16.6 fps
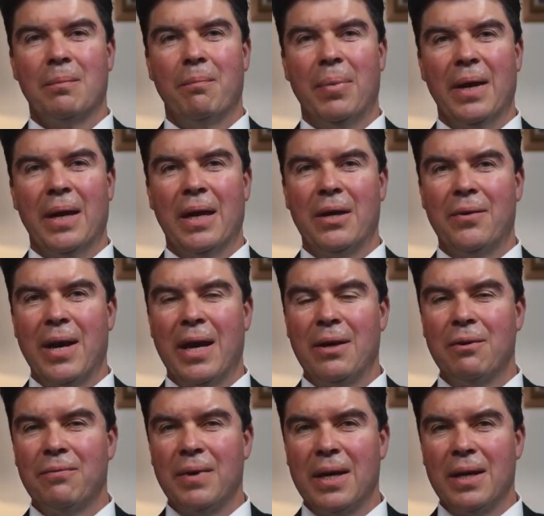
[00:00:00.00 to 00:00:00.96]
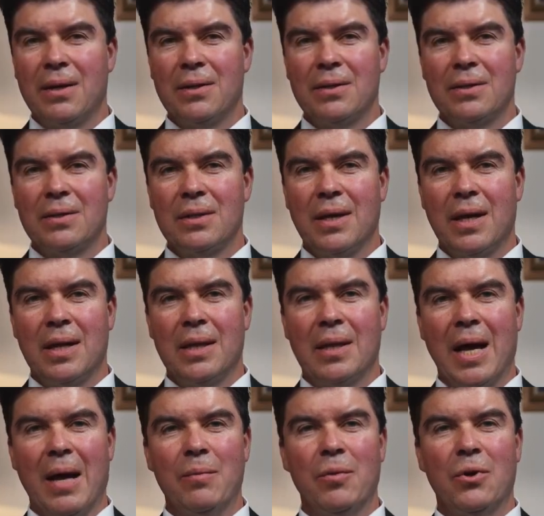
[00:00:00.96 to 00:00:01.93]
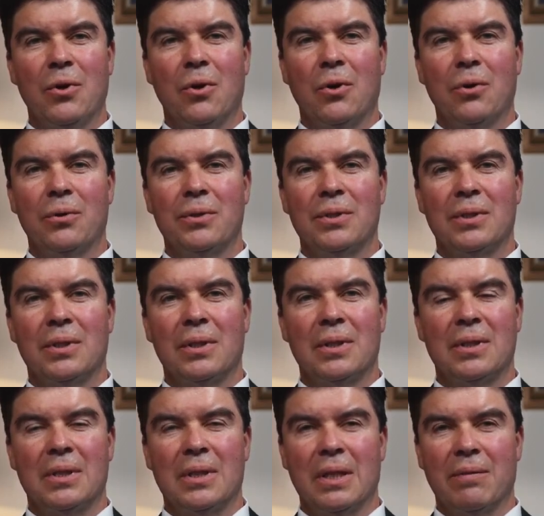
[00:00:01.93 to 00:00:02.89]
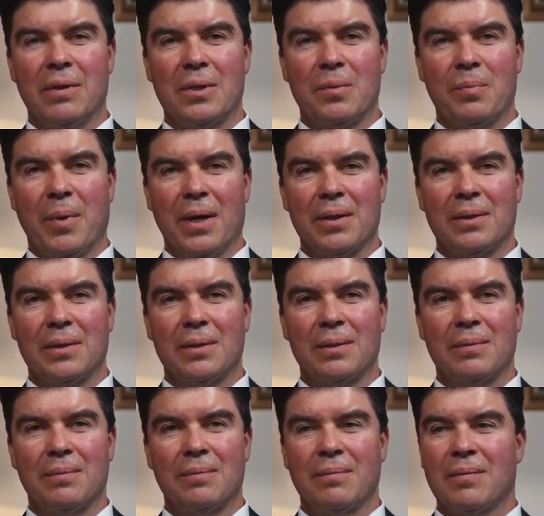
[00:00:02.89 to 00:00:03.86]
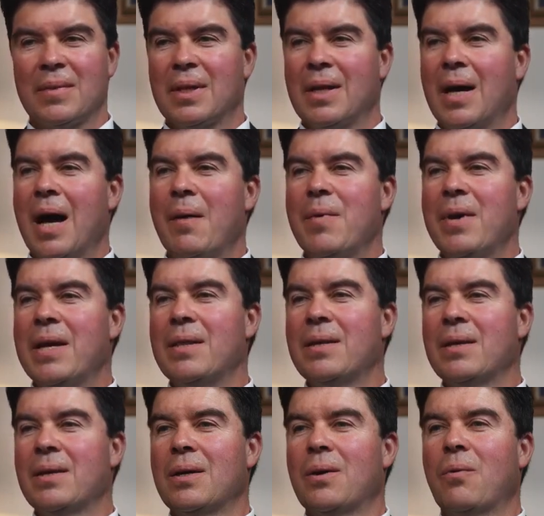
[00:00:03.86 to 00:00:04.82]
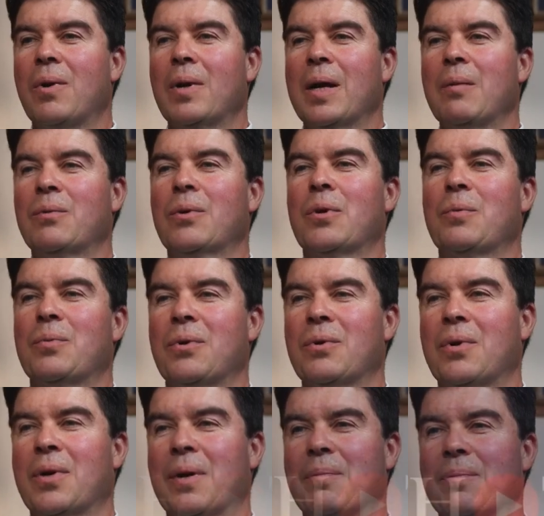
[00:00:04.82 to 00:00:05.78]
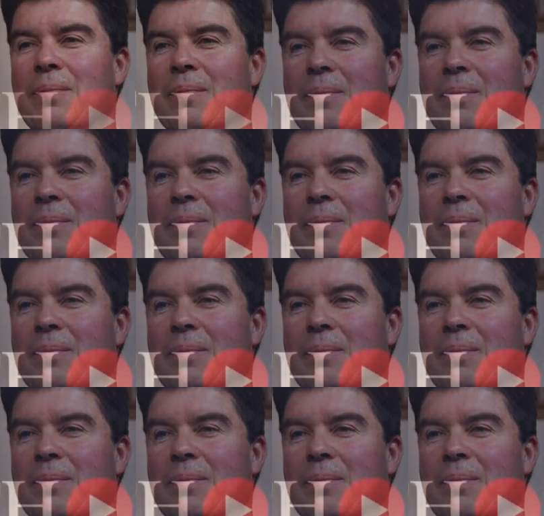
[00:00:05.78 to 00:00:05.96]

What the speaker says: Bay Area Innovators, and I'm your host, Steve Espas. Ahmed, welcome to our program.